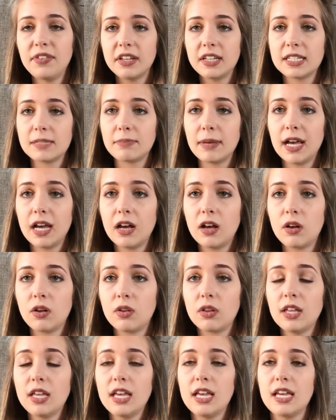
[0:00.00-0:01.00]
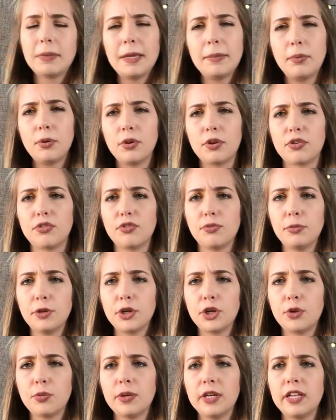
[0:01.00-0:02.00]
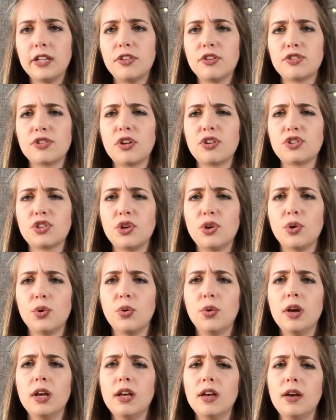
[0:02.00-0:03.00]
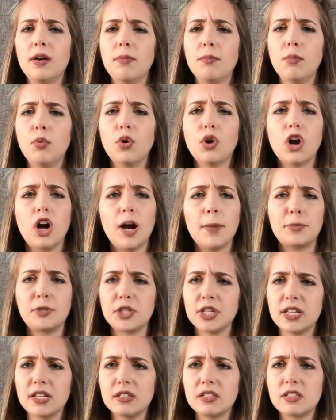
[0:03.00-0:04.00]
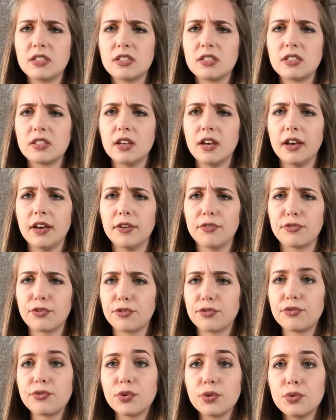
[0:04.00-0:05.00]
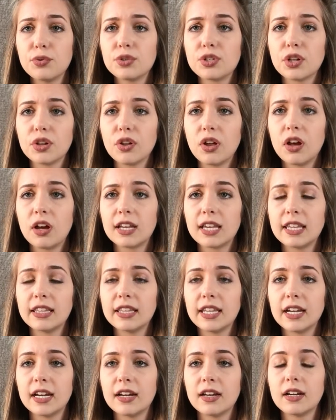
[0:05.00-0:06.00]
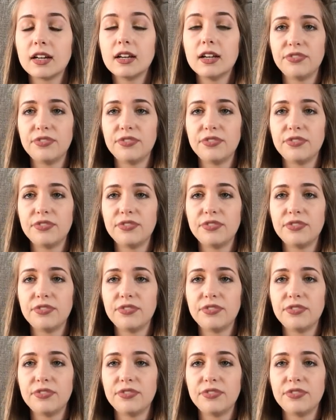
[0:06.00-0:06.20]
MyFitnessPal, more people are familiar with. There's also more options uh, for food to log in there.